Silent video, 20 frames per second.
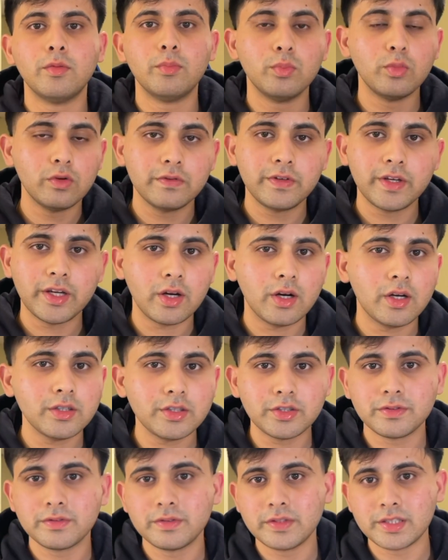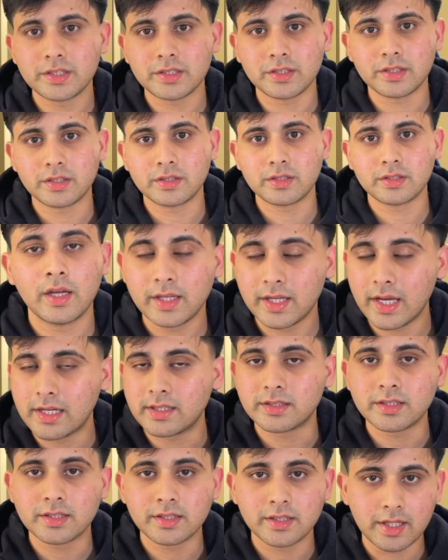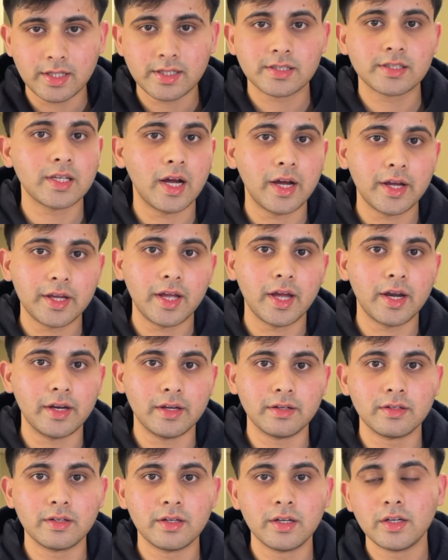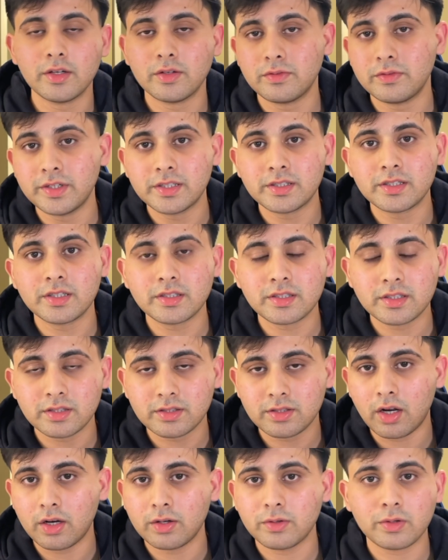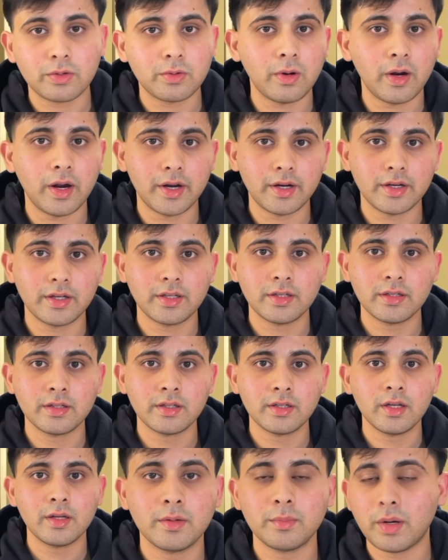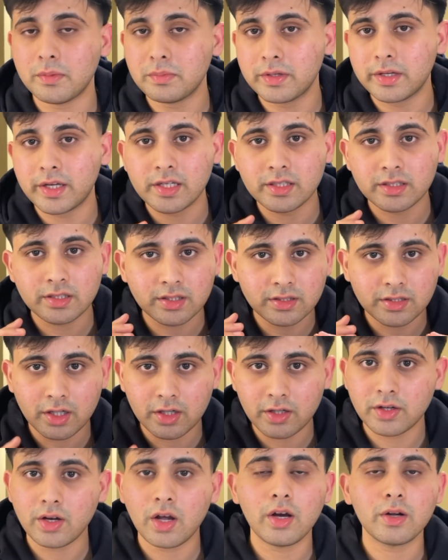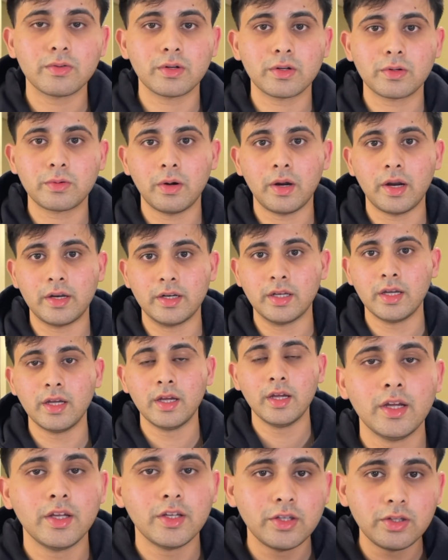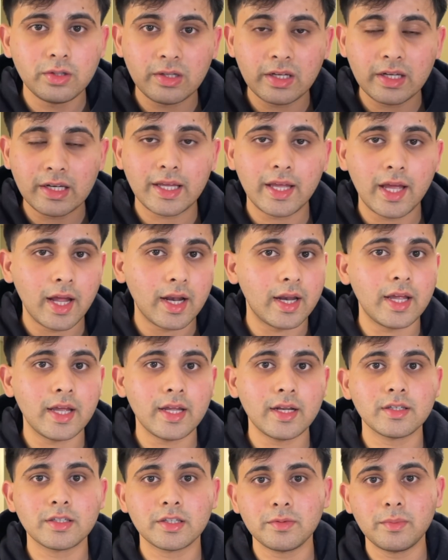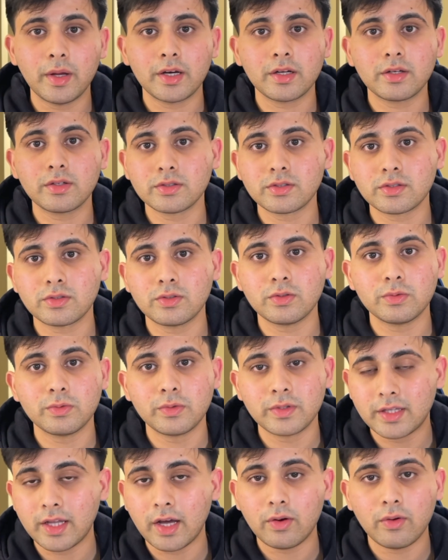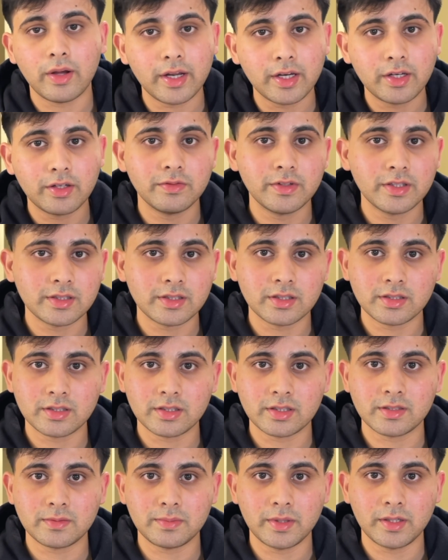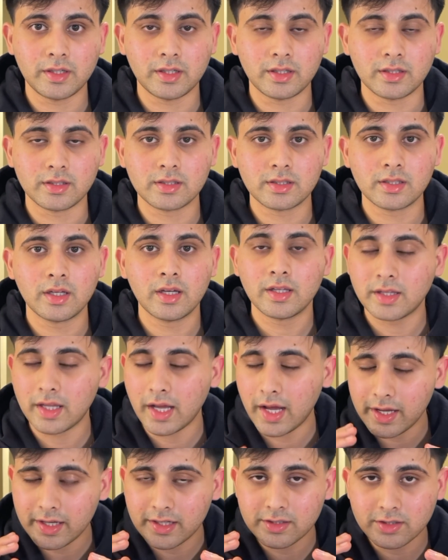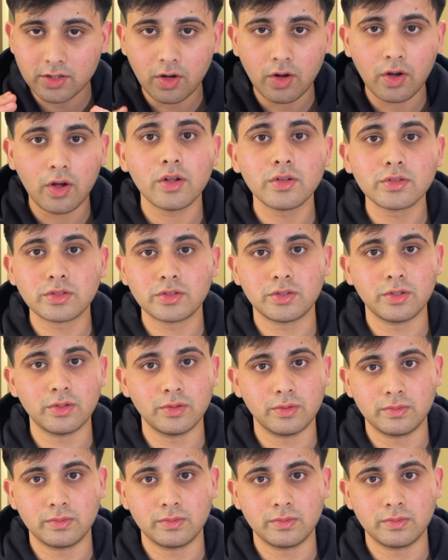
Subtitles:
Moving on to research. Yes, I get it. Research is not required. Publications are not required. You can get into medical school without any research experience. That is all true.